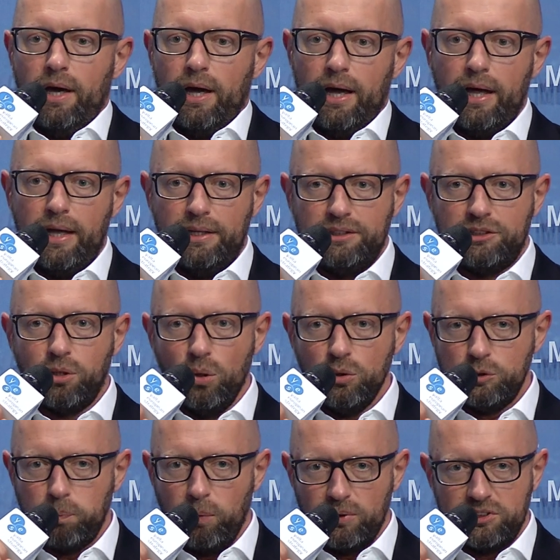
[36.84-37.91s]
And
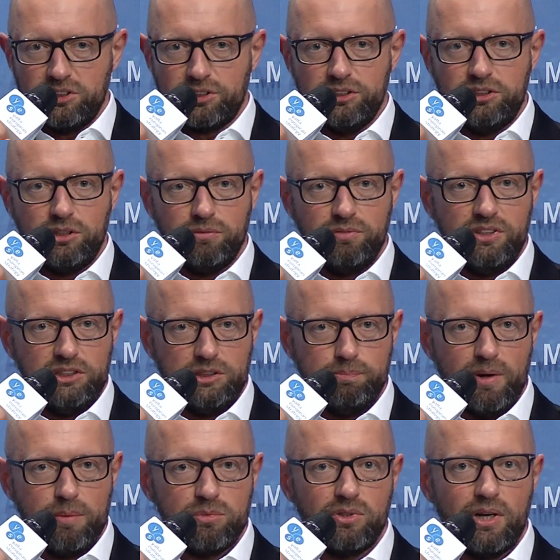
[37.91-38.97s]
co-sponsors of this
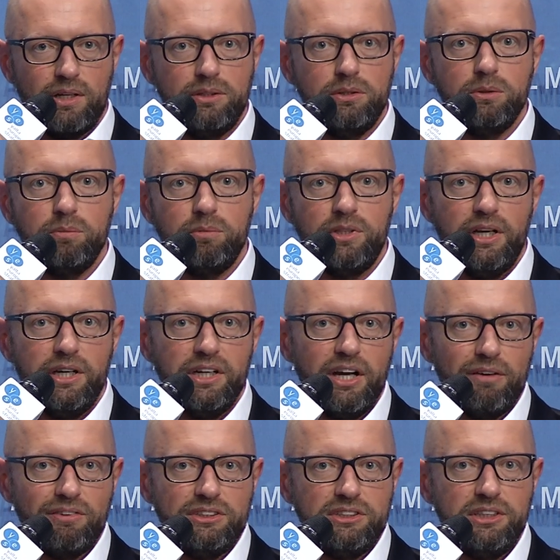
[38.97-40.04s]
memorandum, they
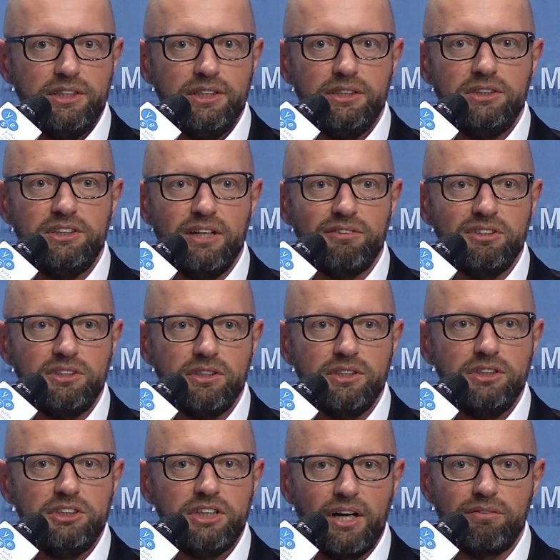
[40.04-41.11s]
guaranteed territorial
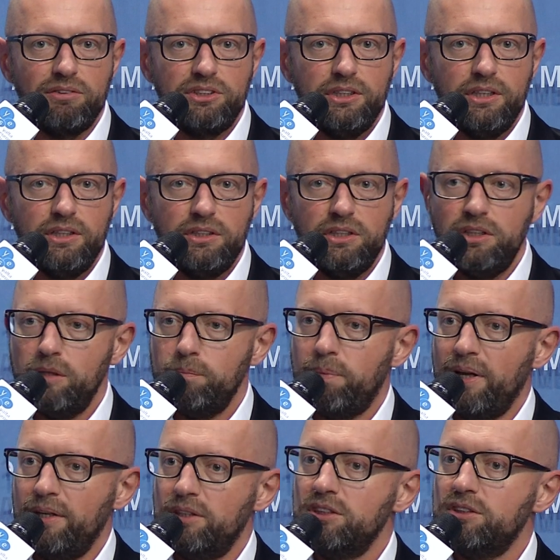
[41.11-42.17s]
integrity and
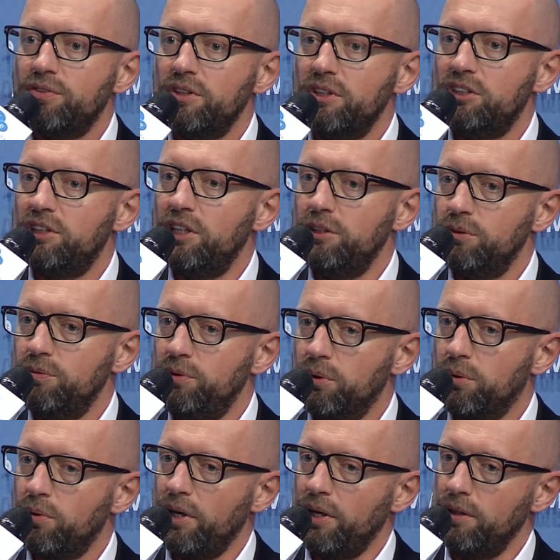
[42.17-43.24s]
independence for the state of
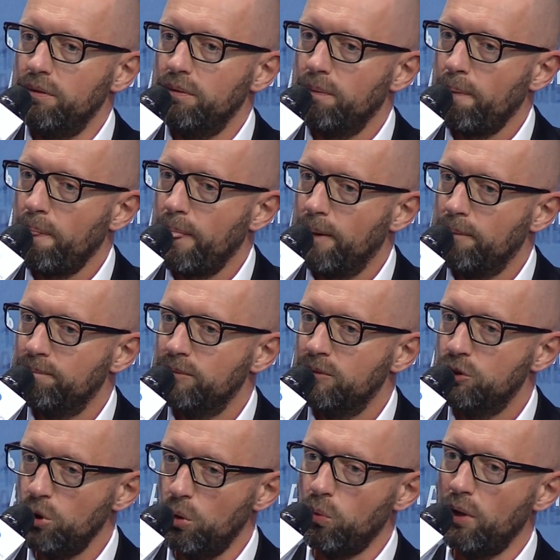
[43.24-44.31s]
Ukraine.
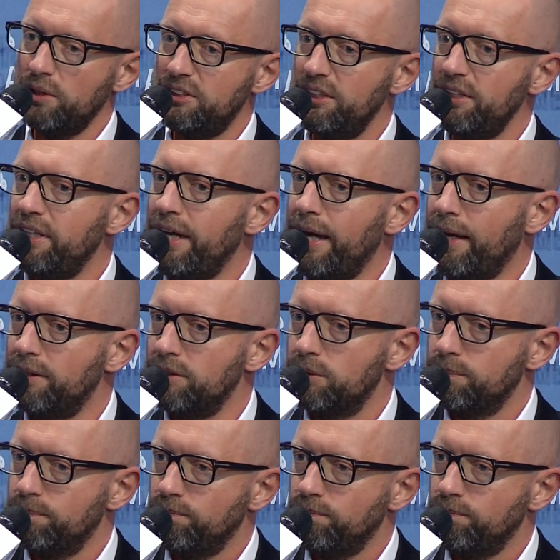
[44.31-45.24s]
So what's in the end?